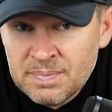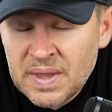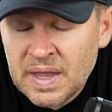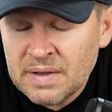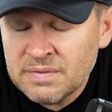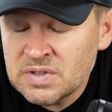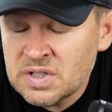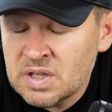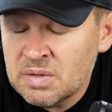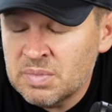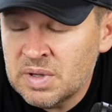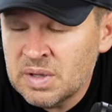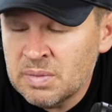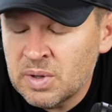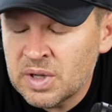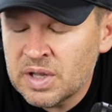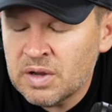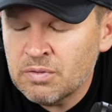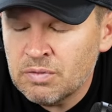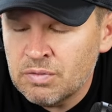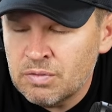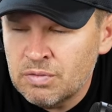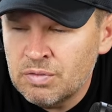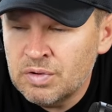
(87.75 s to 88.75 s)
I've seen people
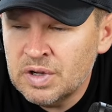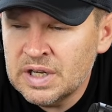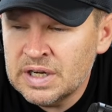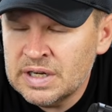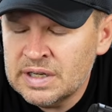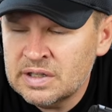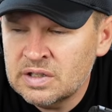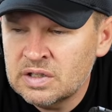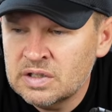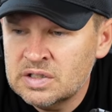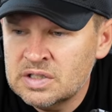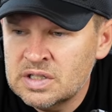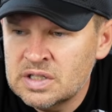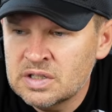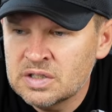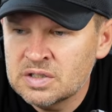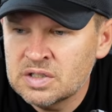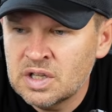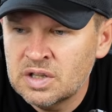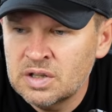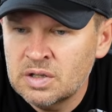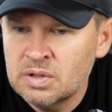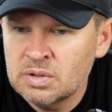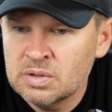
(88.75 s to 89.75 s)
get really good
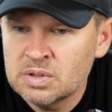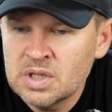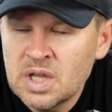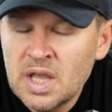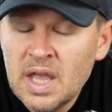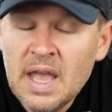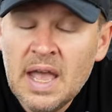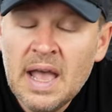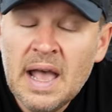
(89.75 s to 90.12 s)
deals on those.